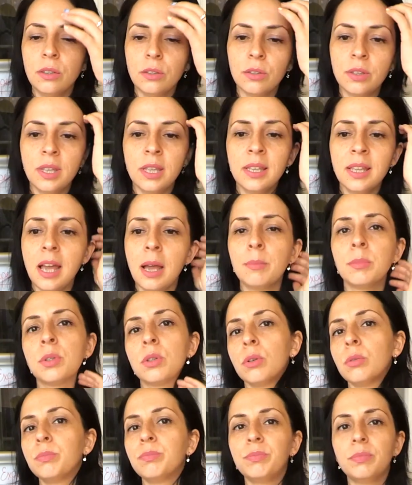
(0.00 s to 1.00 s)
to see them,
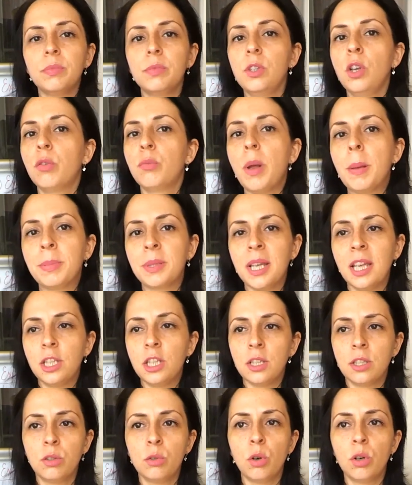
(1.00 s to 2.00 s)
so your
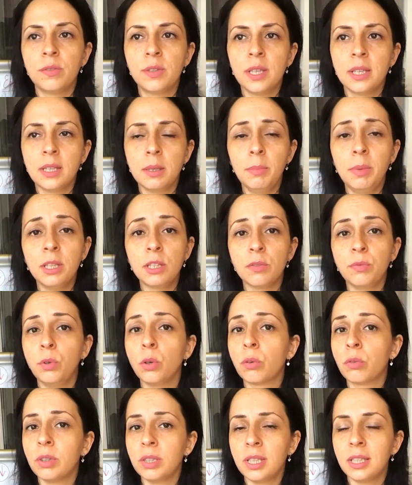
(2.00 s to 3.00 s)
website just serves as a means
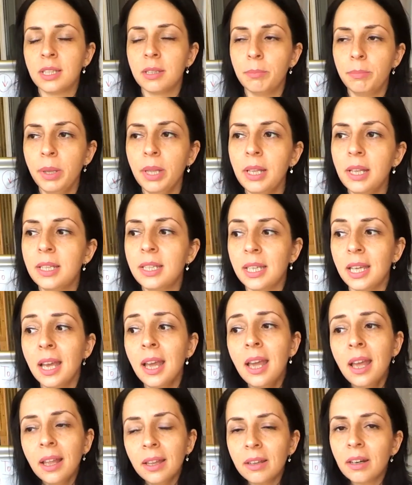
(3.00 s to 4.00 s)
of your credibility,